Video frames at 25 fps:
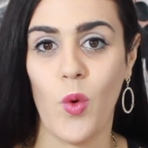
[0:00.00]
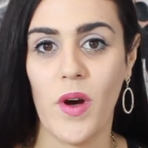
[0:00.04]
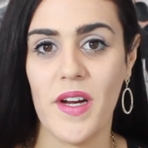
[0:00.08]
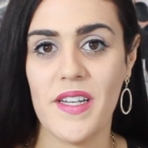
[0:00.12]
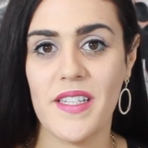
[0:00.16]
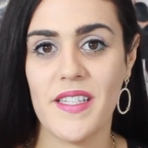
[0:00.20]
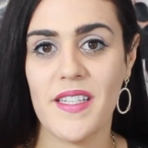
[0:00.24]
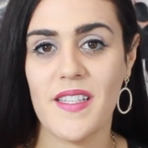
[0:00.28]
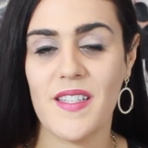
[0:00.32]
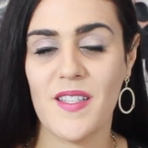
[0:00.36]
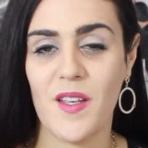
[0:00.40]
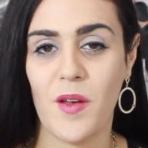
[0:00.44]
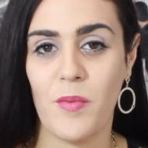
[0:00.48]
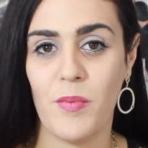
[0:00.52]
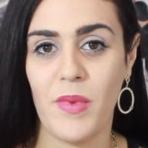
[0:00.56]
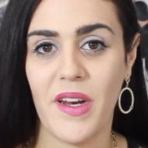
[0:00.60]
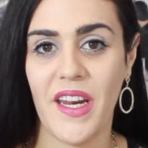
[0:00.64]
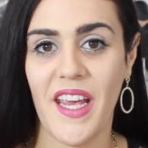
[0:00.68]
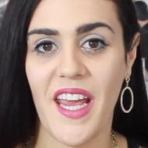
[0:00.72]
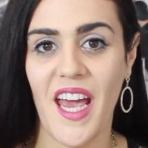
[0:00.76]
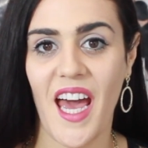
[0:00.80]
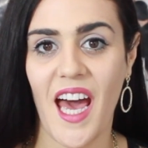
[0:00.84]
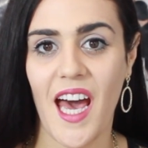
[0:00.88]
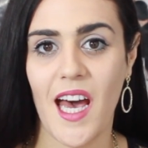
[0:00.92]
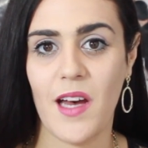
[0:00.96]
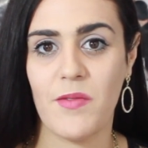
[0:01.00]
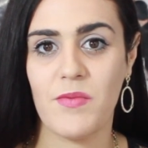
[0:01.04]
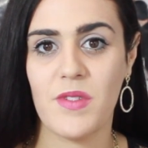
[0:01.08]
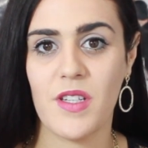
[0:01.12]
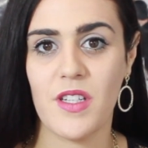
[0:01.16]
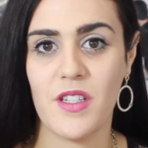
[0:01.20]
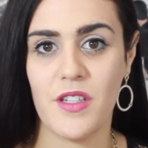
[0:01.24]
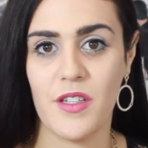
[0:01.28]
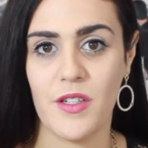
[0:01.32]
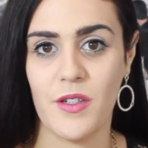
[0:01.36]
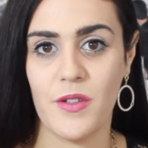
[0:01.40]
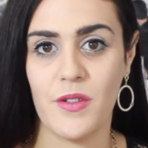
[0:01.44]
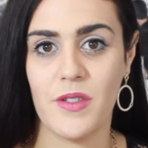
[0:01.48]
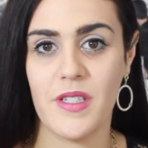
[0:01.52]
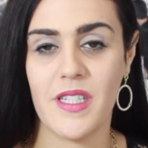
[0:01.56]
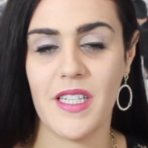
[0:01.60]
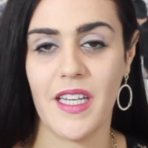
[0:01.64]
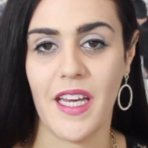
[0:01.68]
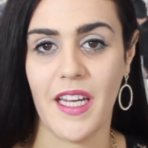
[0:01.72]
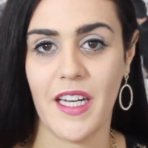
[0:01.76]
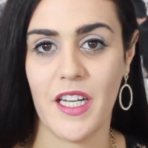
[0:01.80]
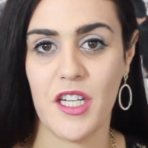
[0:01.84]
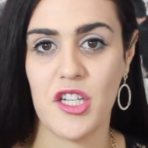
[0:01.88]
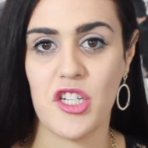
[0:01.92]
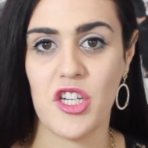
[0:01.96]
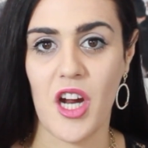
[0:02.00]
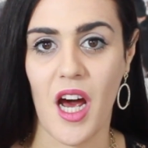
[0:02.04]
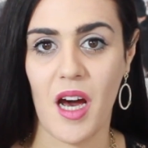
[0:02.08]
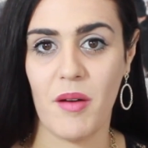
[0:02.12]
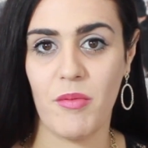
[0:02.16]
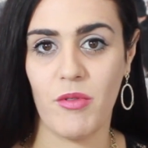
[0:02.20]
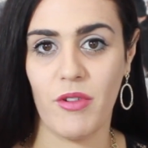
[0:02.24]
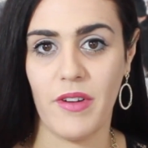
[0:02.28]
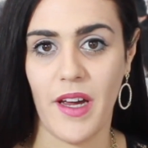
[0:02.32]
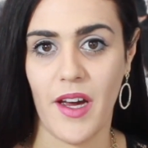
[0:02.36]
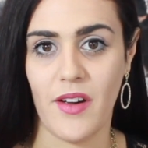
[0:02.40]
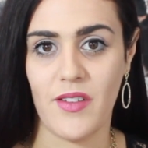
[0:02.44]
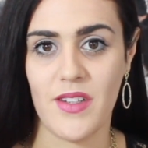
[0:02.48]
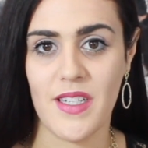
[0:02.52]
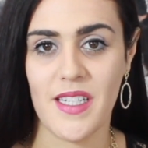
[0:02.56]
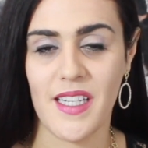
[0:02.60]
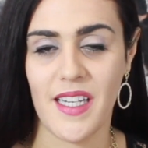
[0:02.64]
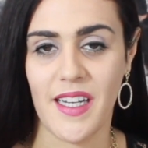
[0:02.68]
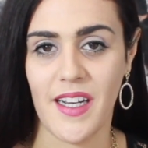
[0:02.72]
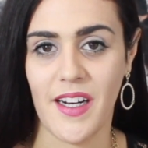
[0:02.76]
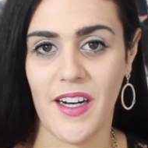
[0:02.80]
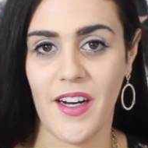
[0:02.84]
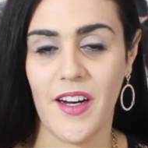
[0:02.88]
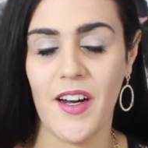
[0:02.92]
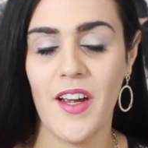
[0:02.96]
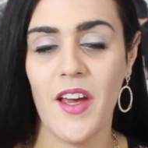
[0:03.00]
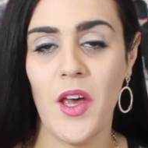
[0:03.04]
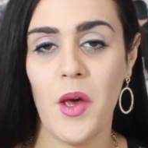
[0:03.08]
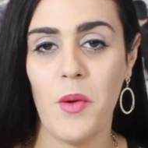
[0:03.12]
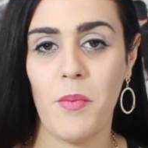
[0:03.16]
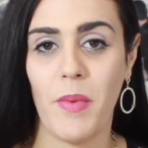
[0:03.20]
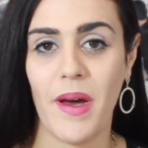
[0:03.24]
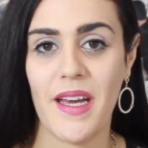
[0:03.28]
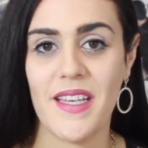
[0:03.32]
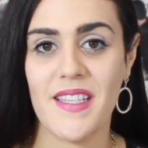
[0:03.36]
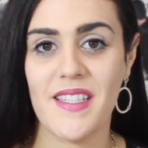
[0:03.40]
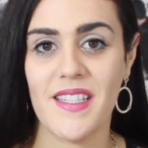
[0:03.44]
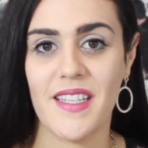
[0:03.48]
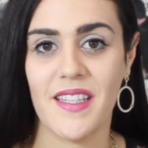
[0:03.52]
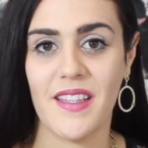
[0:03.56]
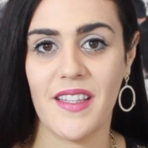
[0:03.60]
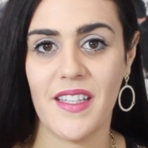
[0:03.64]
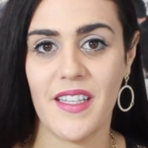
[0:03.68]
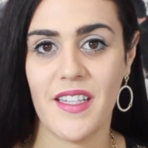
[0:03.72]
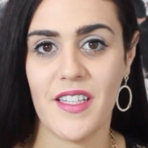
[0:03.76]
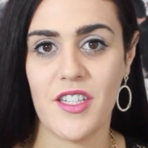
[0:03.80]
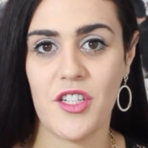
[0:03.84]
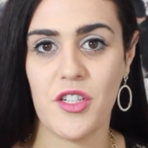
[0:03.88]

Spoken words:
What Does Somebody Have to Do to Get a Job Around Here by Cynthia